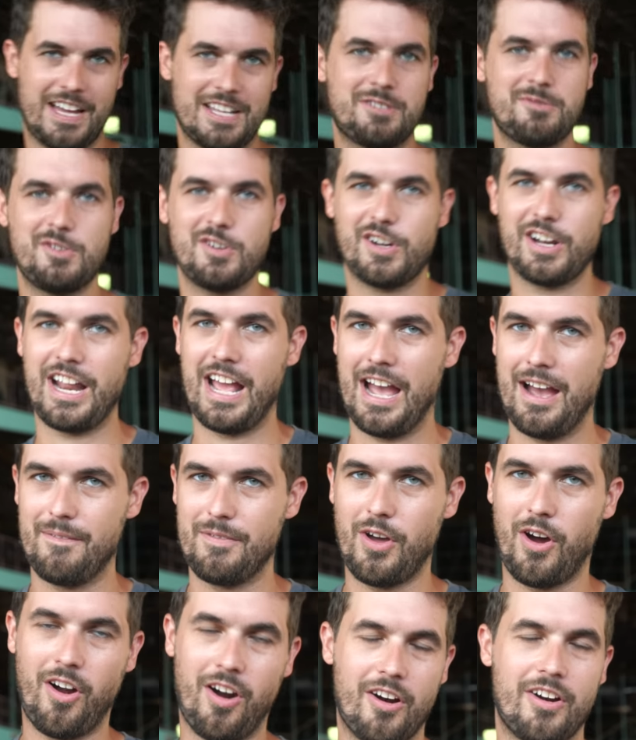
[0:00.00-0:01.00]
That's when you're going to have
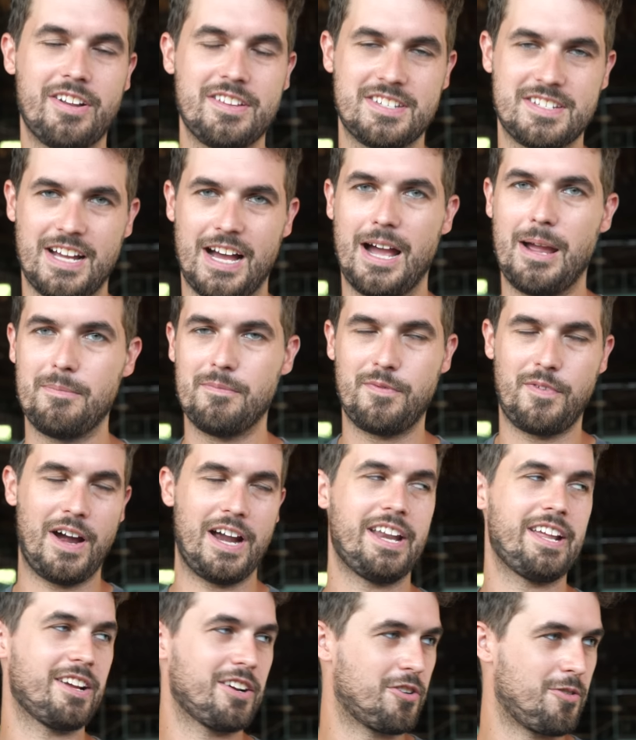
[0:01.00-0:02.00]
the hardest time
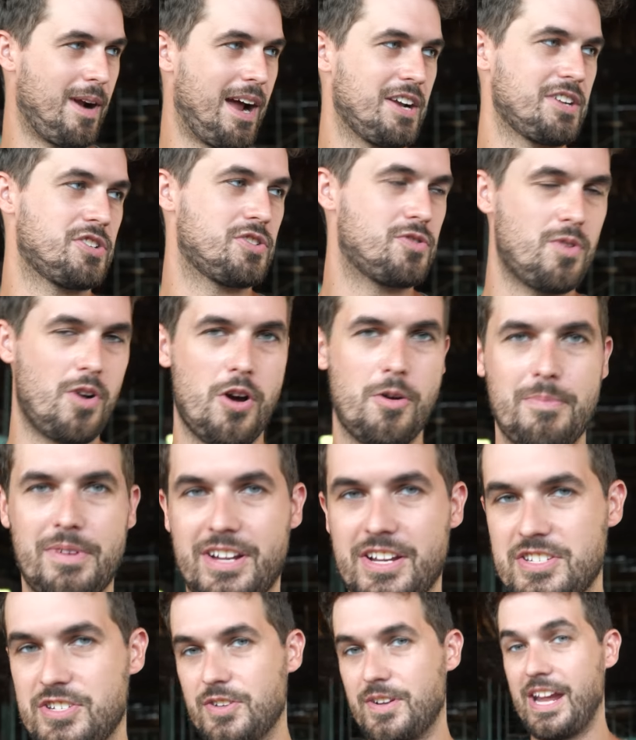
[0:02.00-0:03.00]
finding a crashed drone
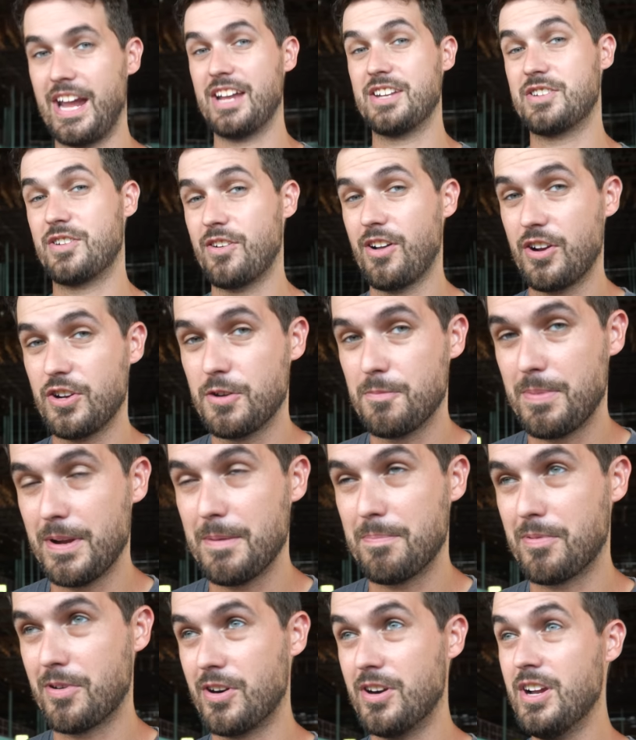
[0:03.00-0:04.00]
because you can't turn on your
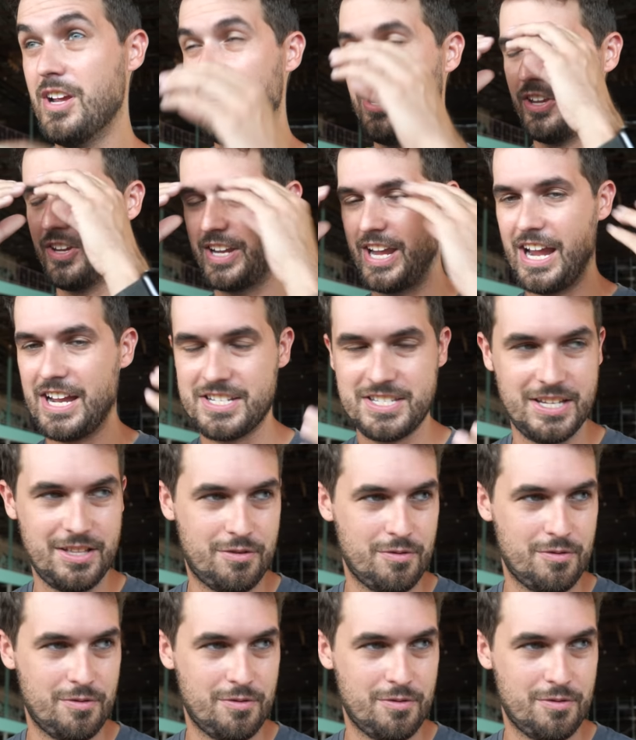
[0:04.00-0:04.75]
beeper, you can't see